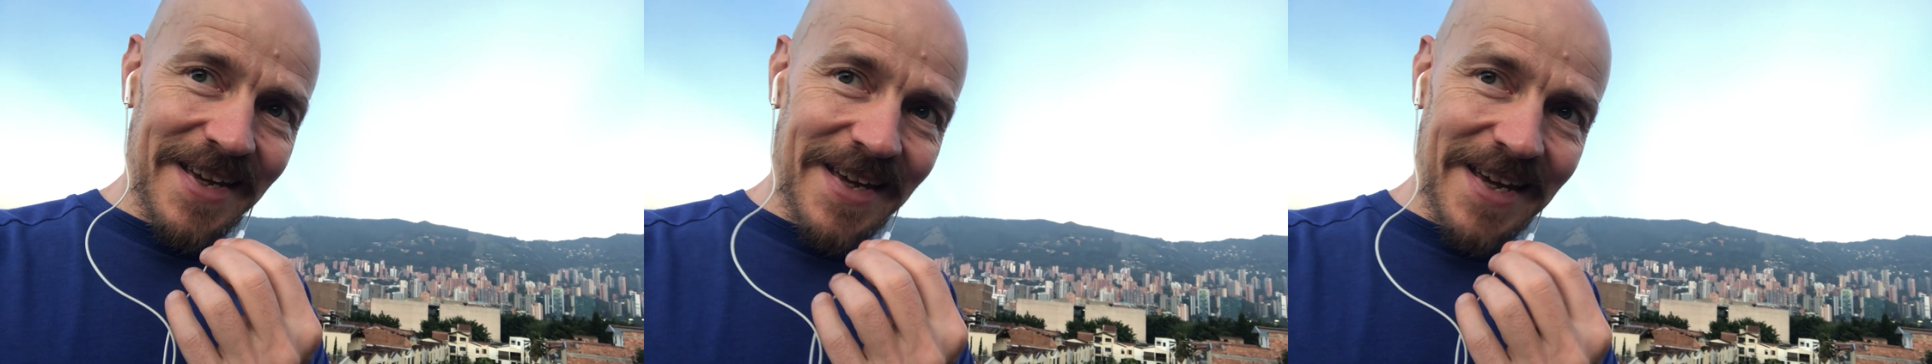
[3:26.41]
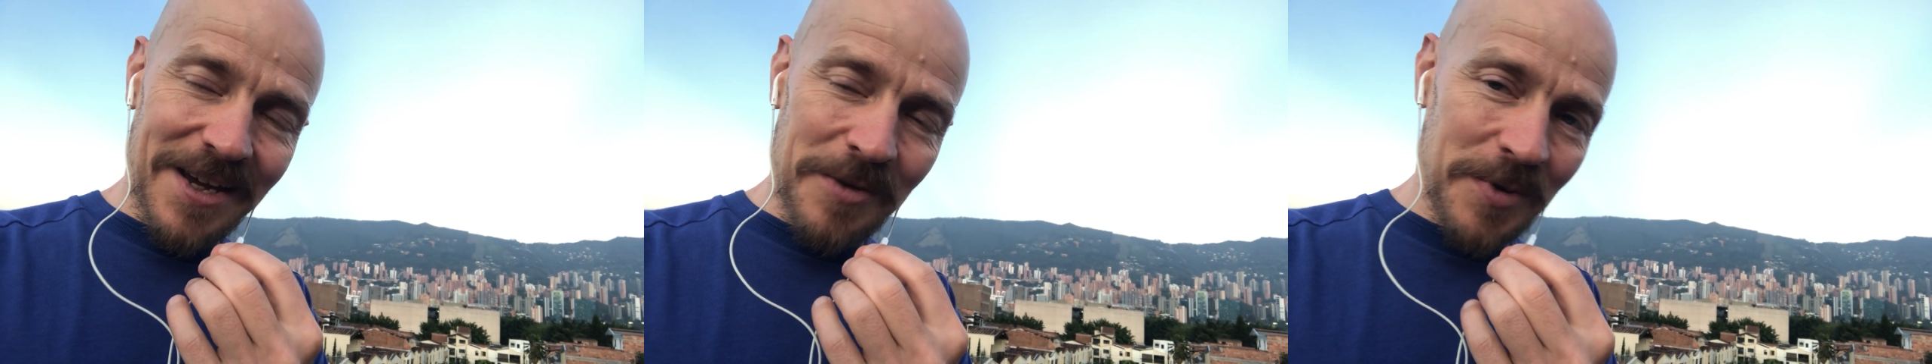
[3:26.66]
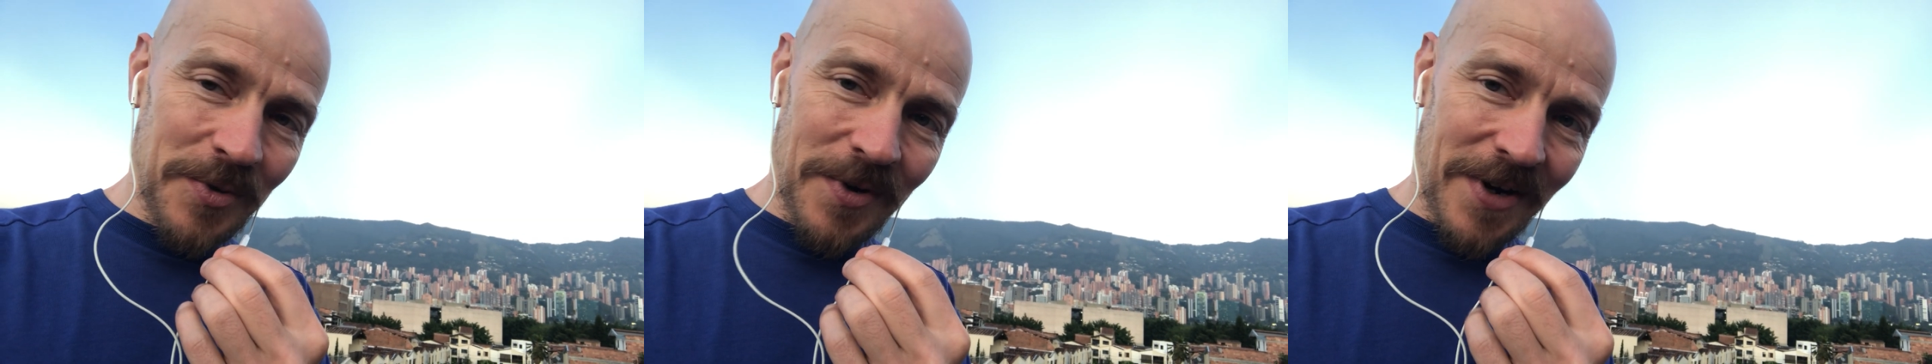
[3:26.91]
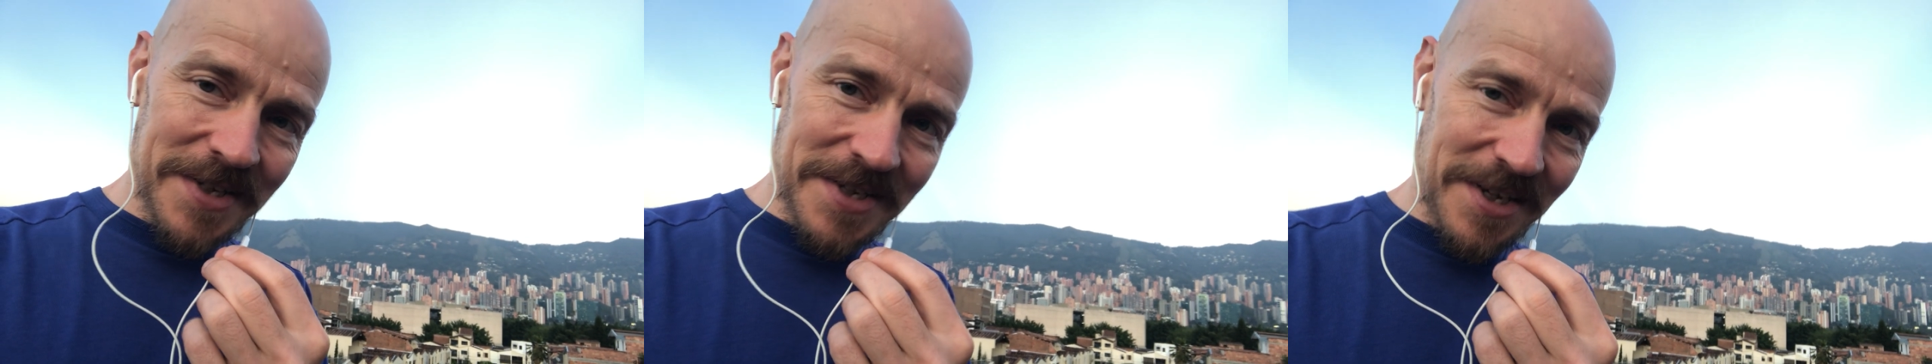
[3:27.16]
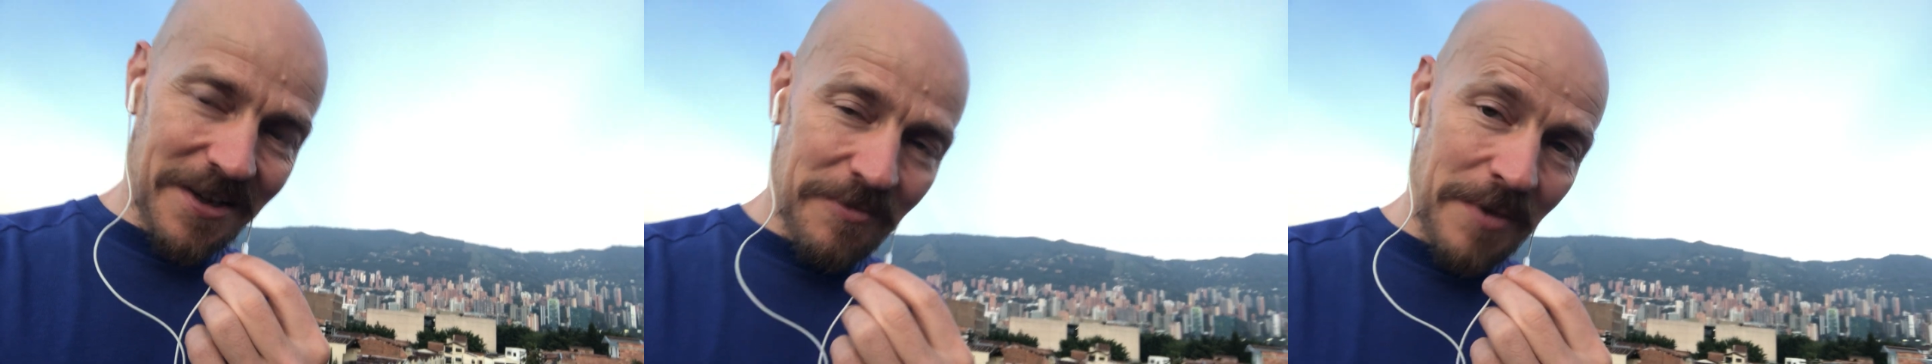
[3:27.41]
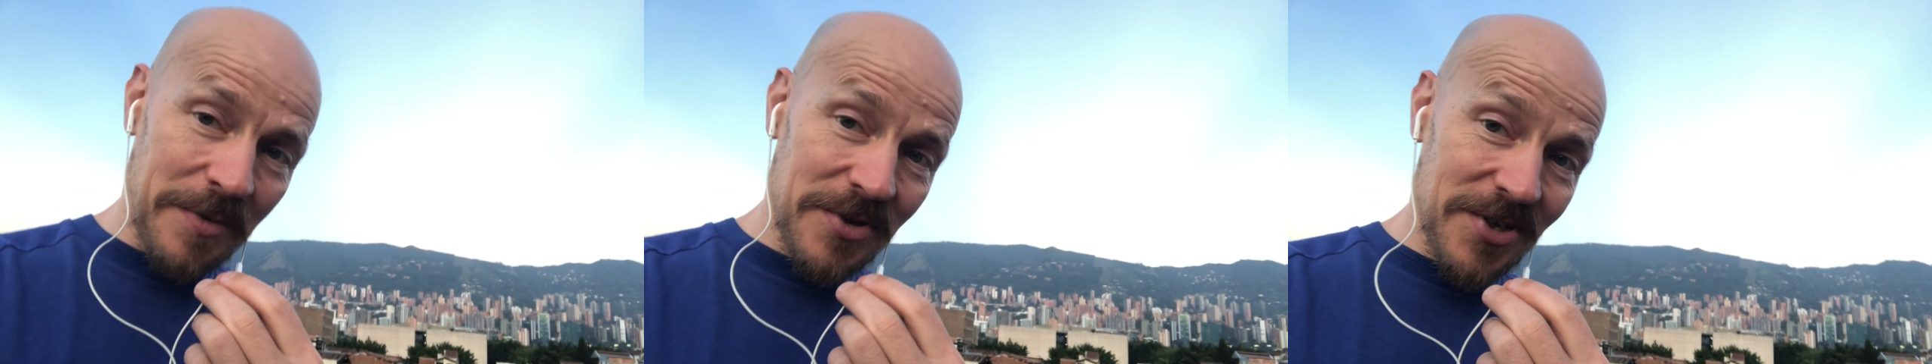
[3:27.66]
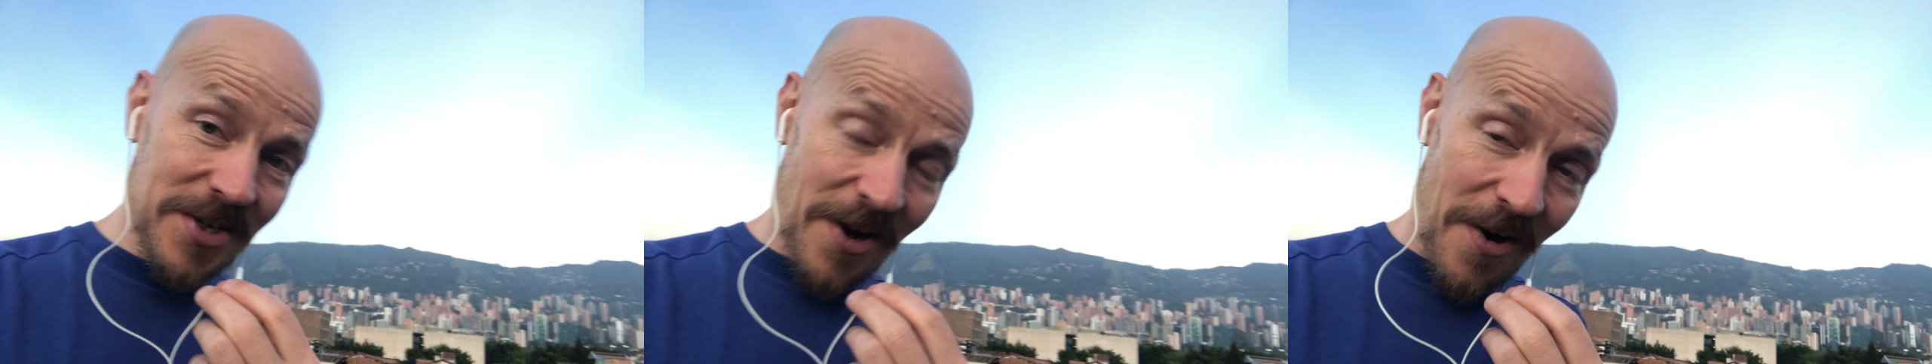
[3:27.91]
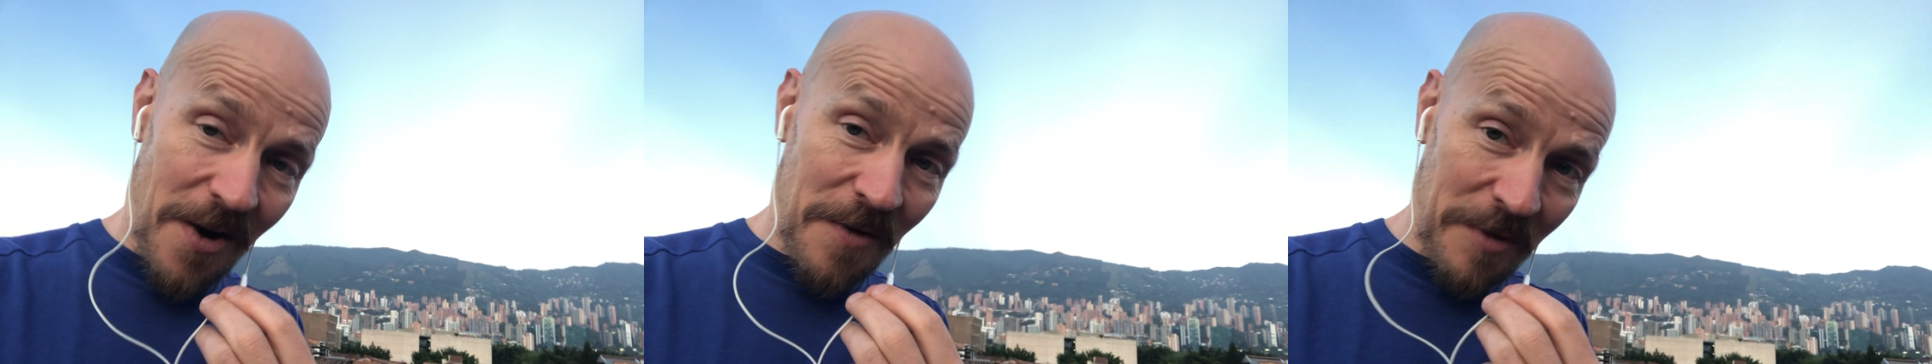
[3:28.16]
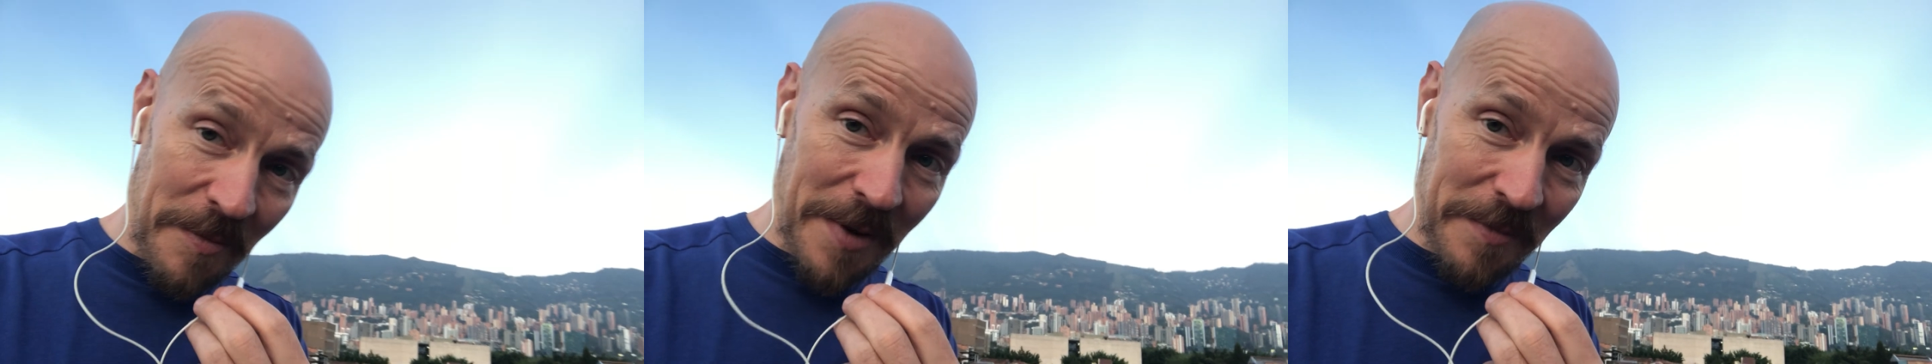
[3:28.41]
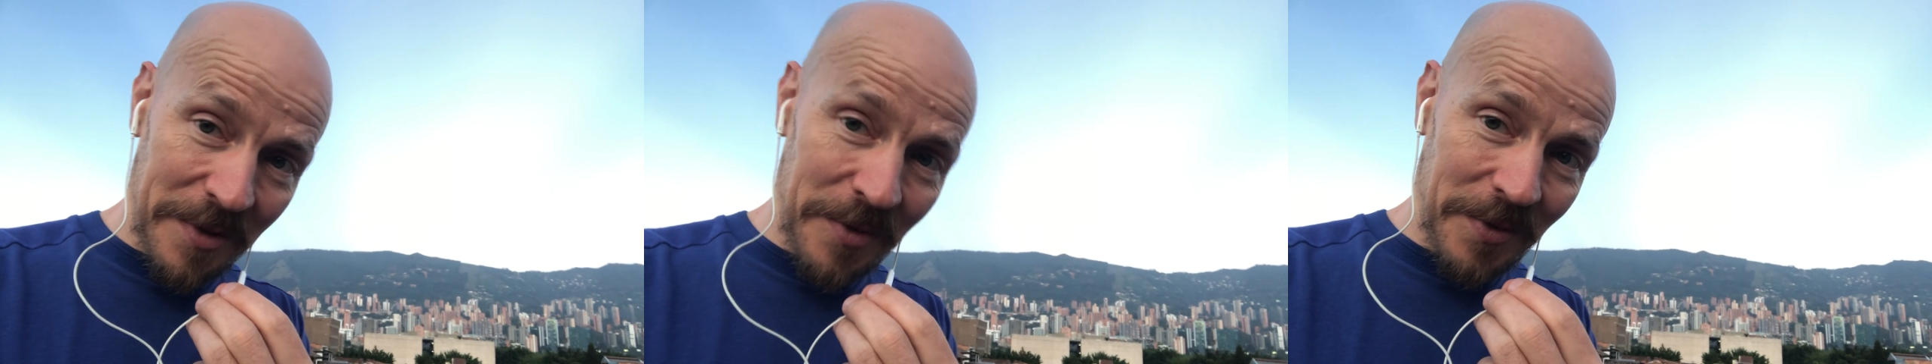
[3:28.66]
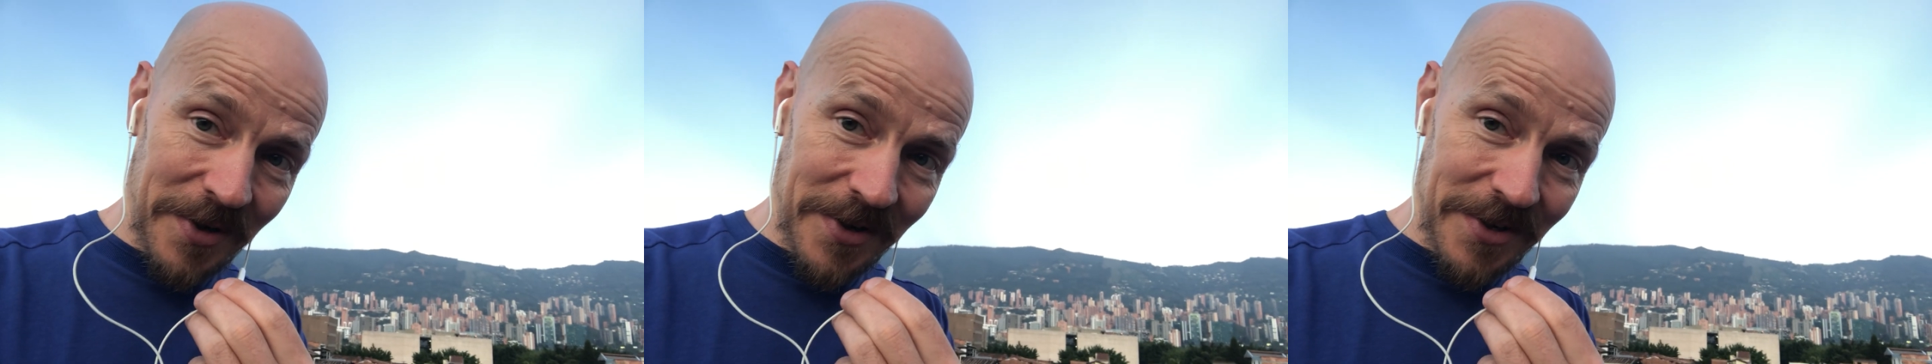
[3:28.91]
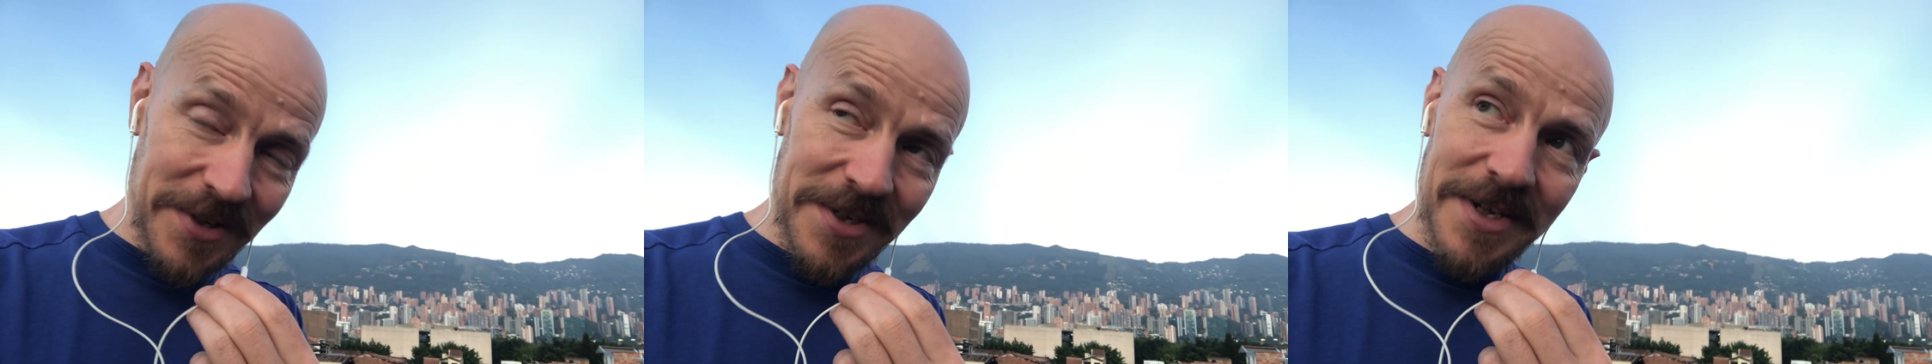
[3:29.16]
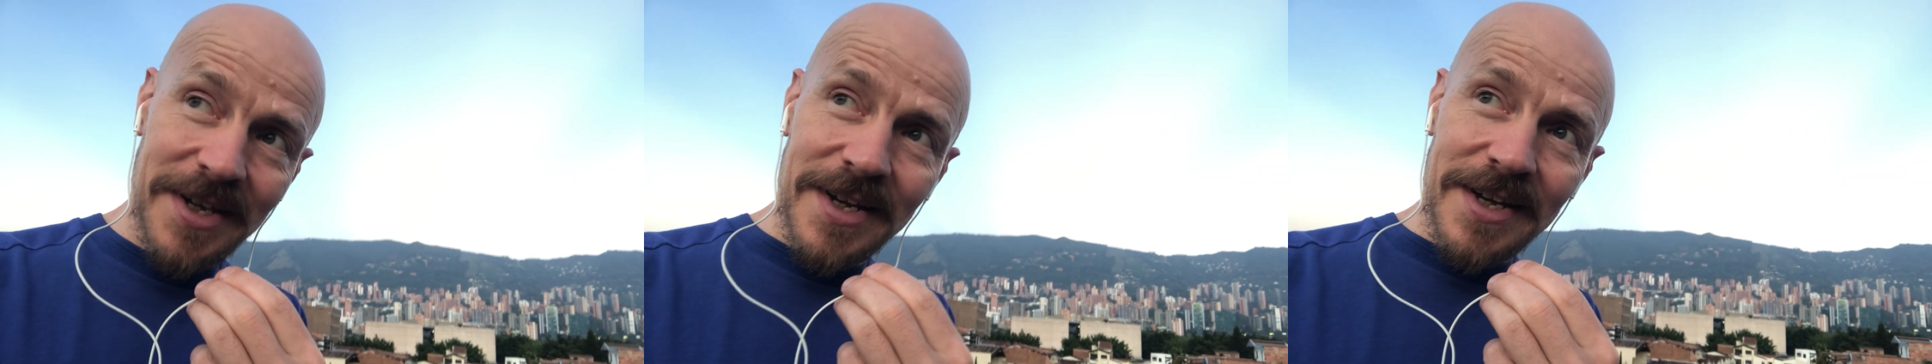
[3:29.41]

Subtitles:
It could be all kinds of stuff. Maybe you just can't remember the words.